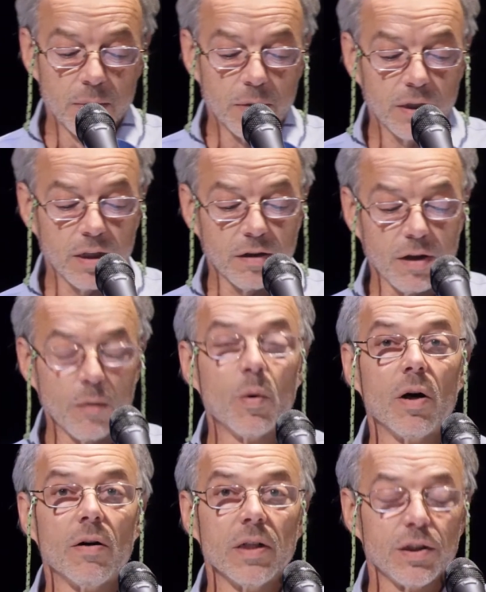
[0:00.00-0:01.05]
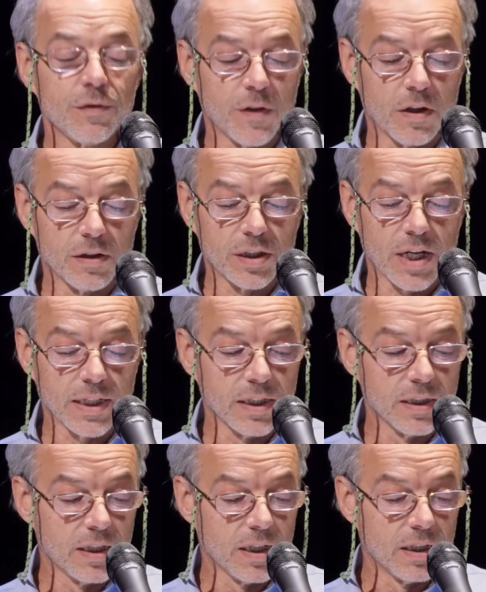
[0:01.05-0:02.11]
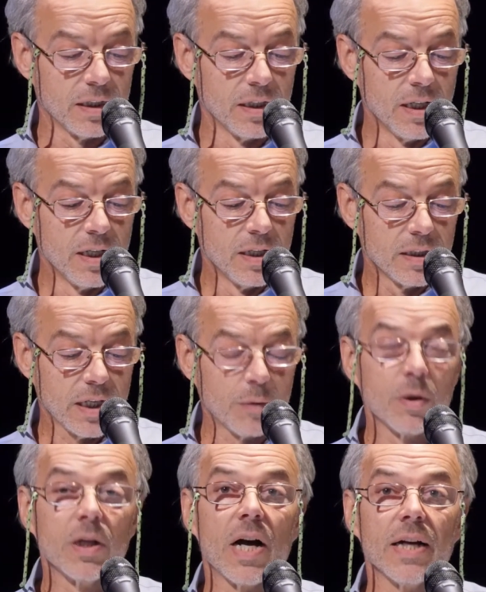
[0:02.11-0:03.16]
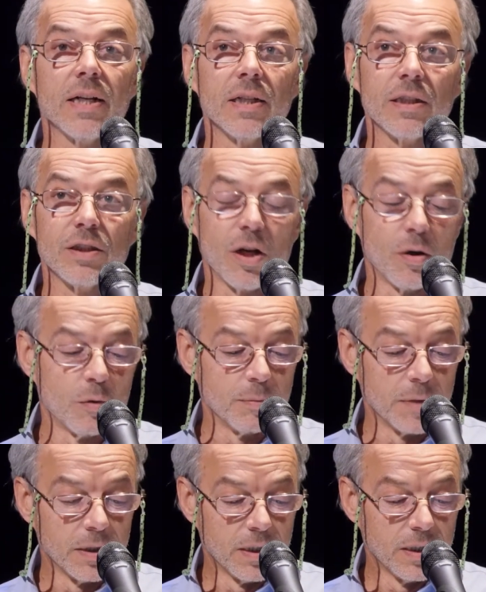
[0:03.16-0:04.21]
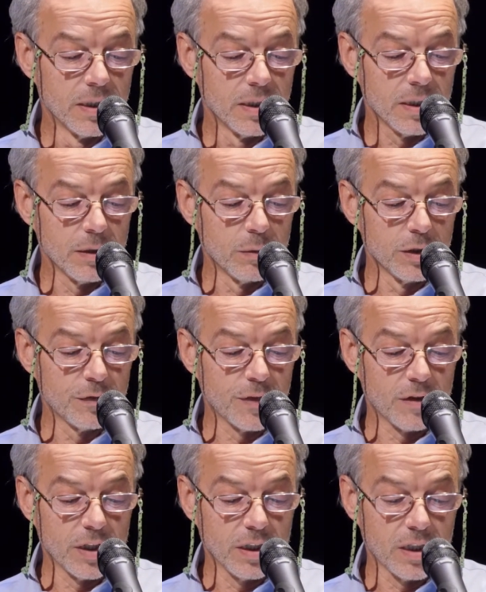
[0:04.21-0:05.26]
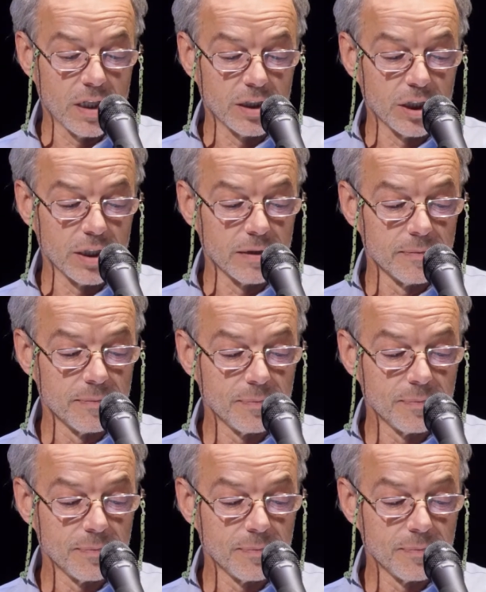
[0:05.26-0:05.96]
But there they were, and as far as I can tell, they were guiding us home. It was very touching.